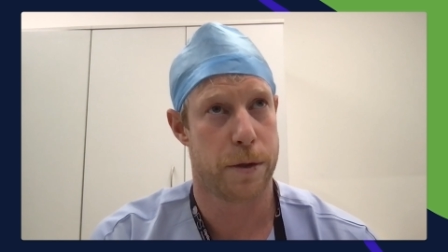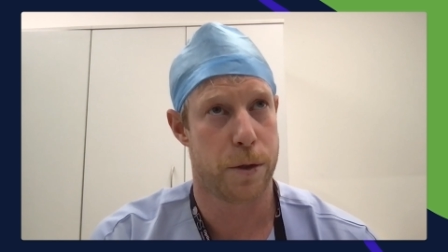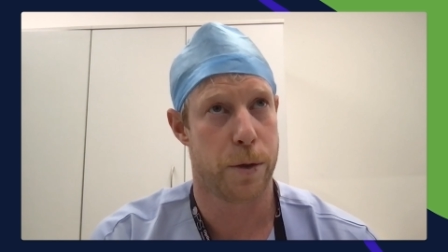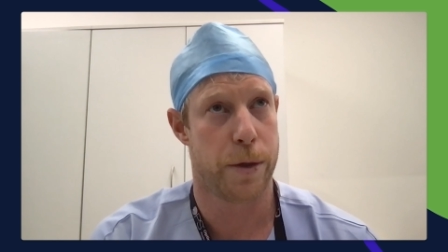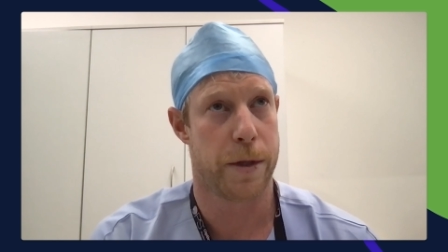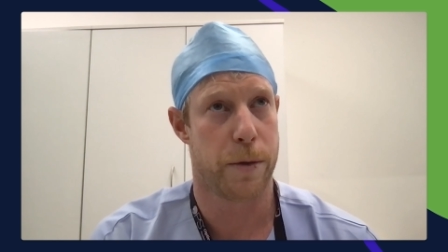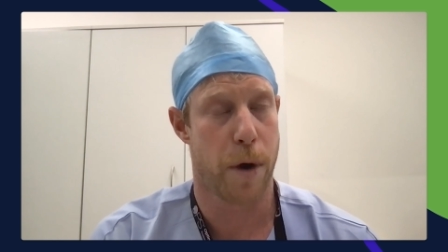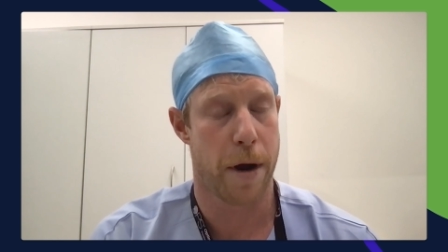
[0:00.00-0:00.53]

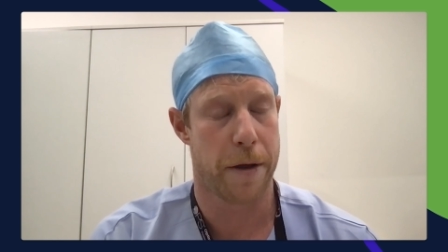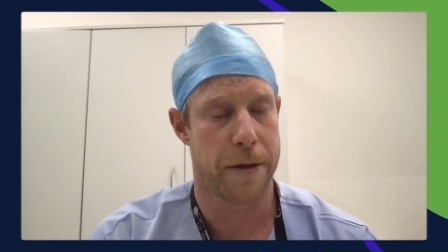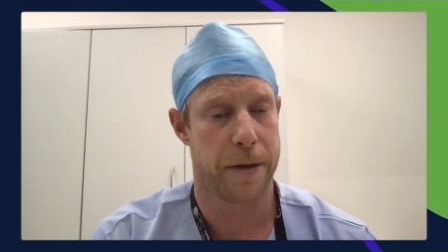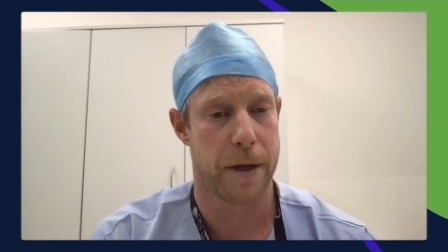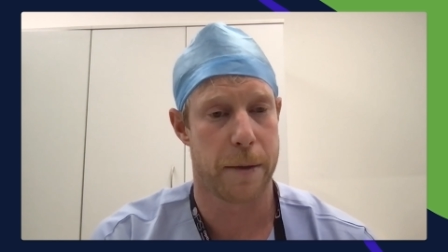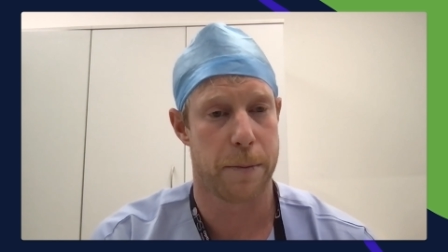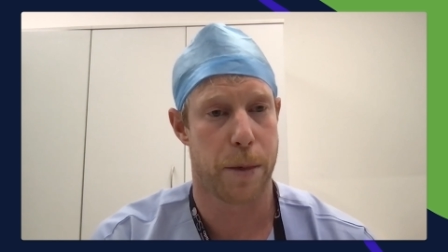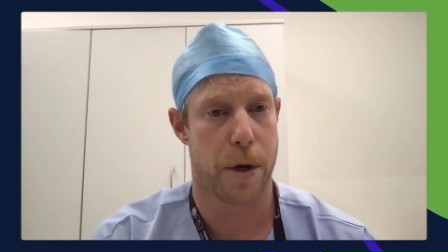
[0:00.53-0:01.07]
doing the right
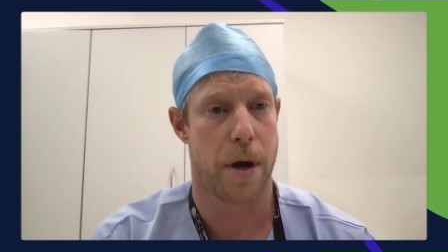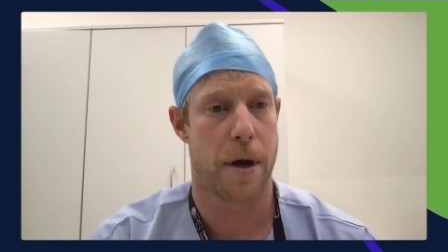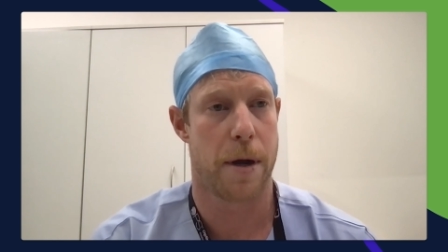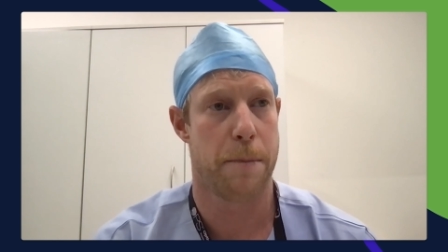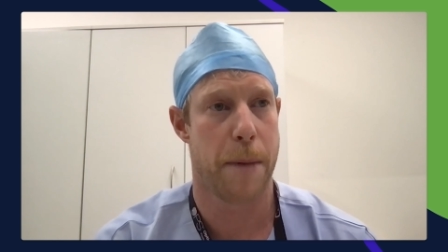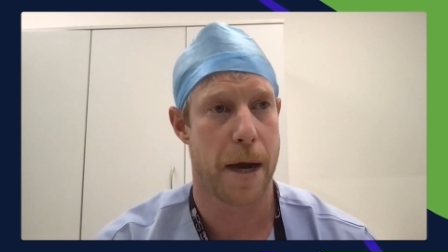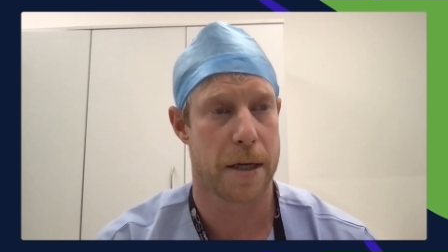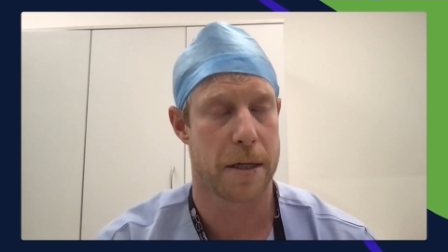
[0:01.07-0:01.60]
thing
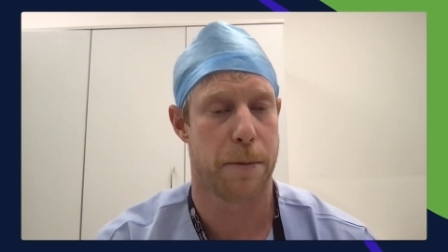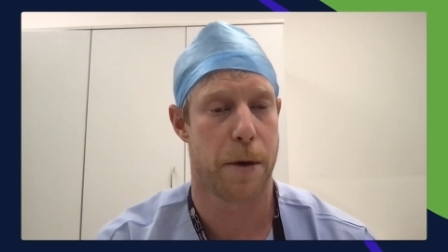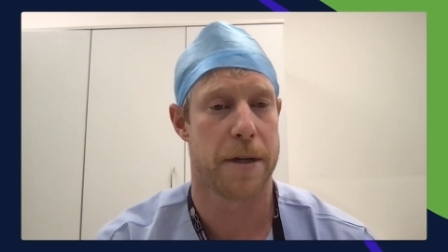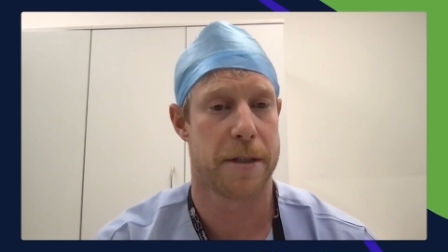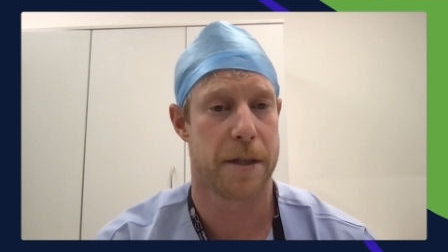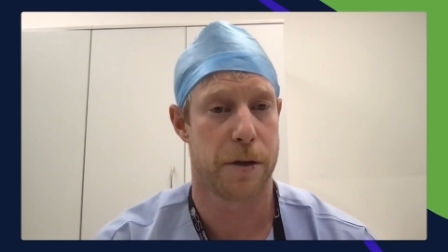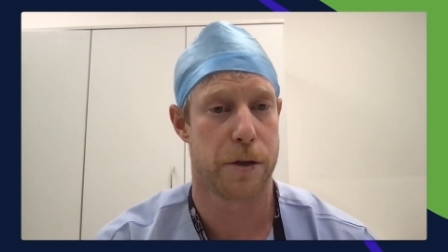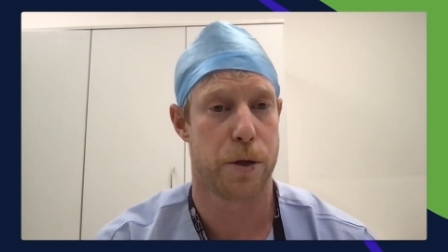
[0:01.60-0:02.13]
by
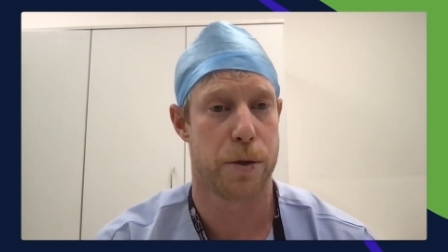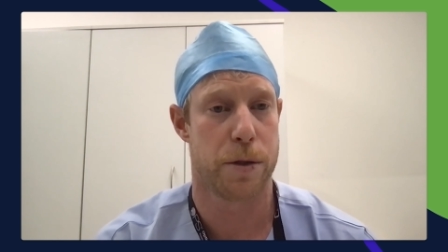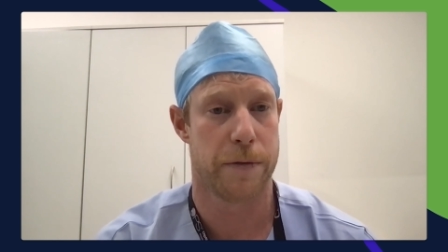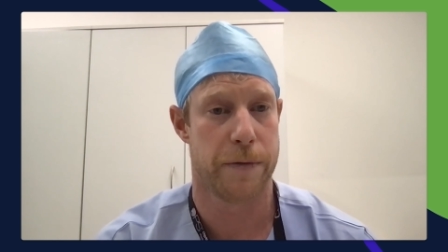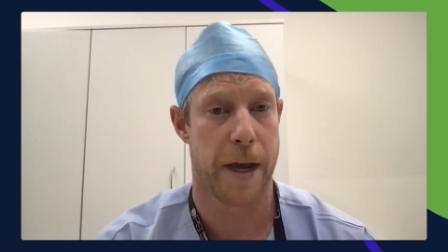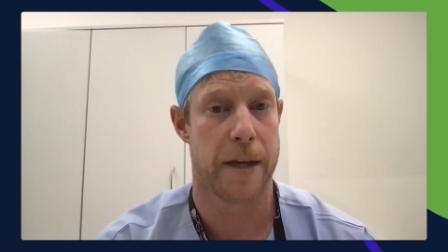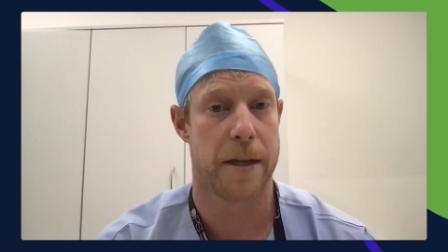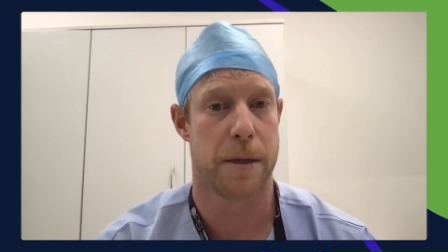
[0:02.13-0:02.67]
maximizing our use
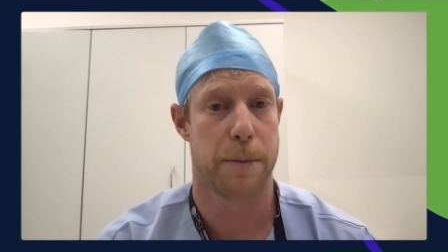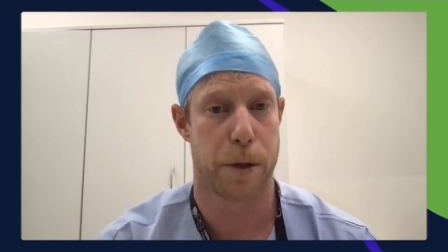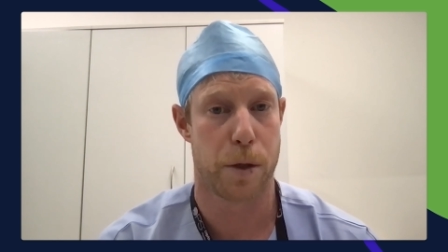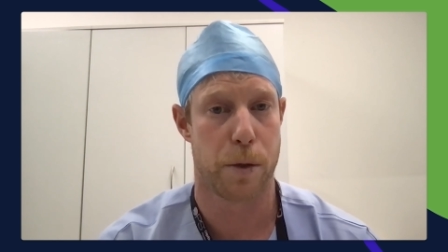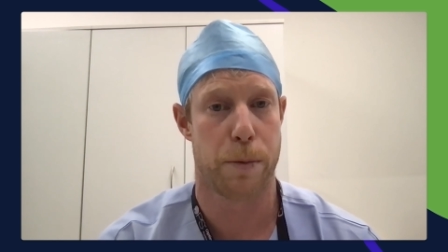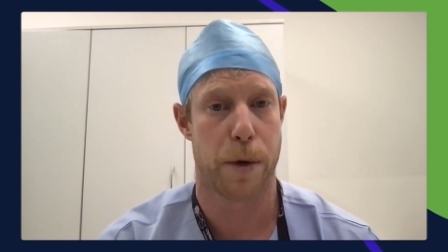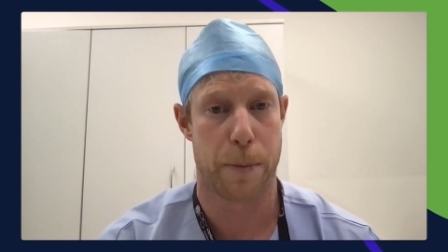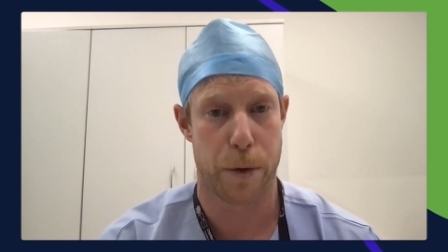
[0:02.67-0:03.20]
of
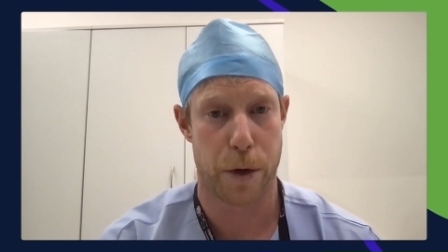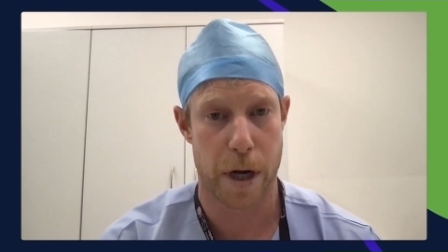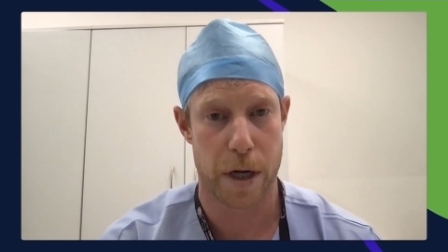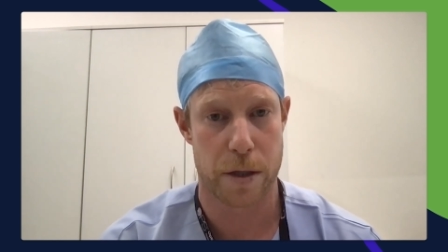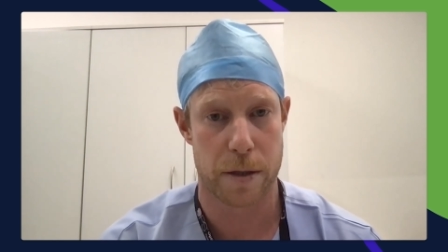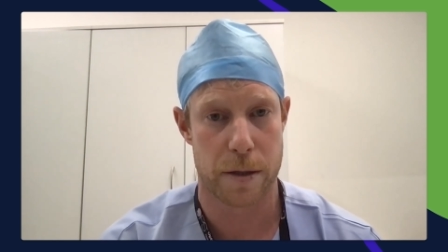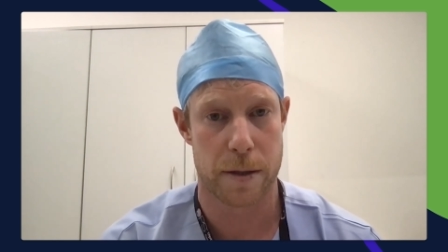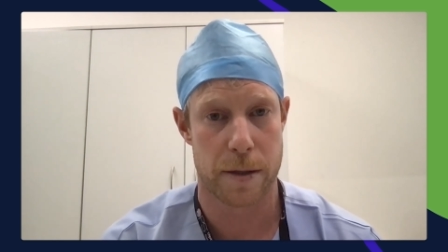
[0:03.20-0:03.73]
atypical
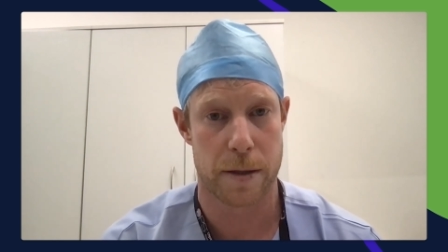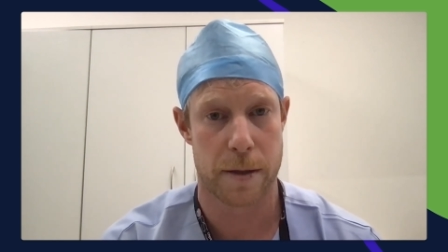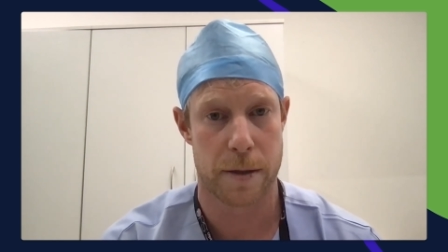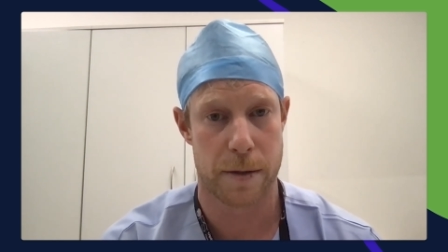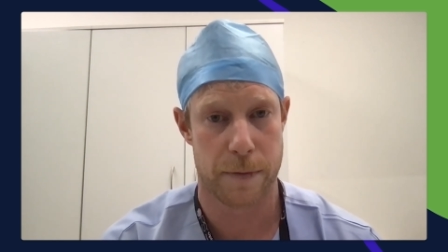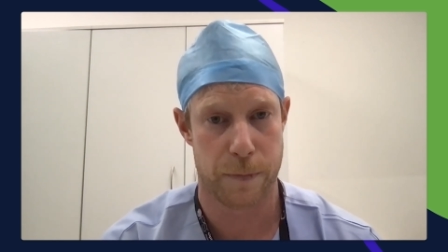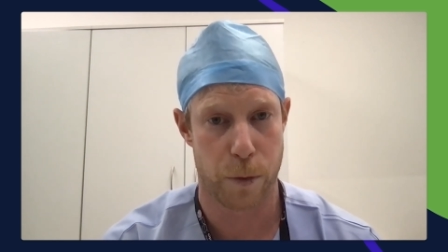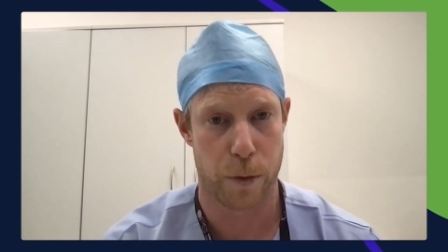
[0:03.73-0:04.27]

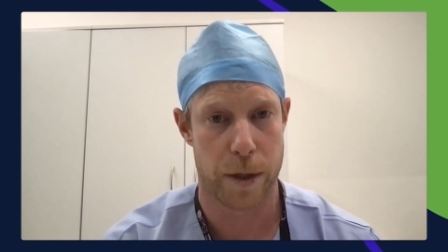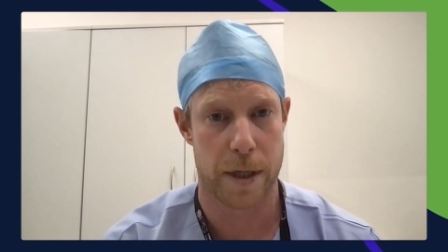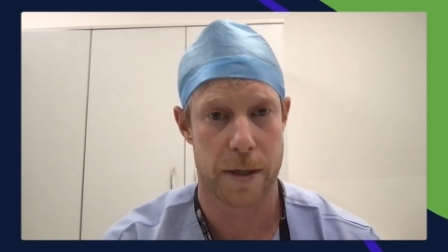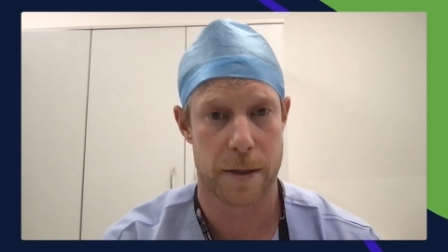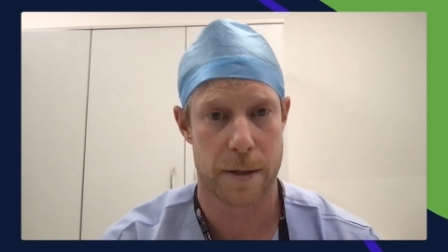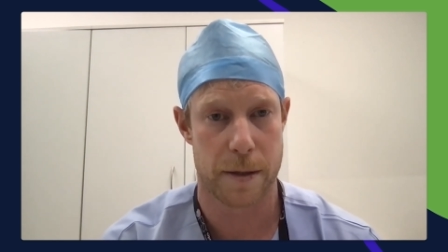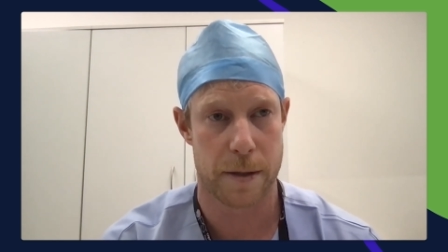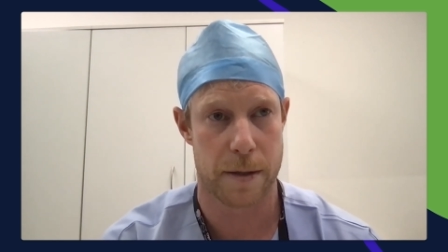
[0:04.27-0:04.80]
preparations for
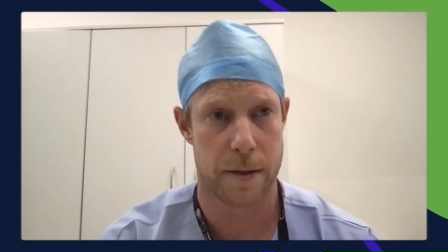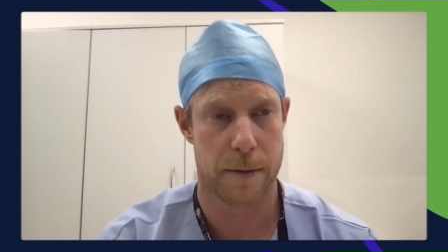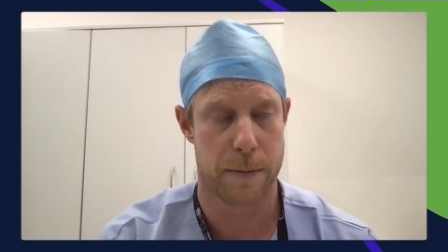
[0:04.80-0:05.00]
these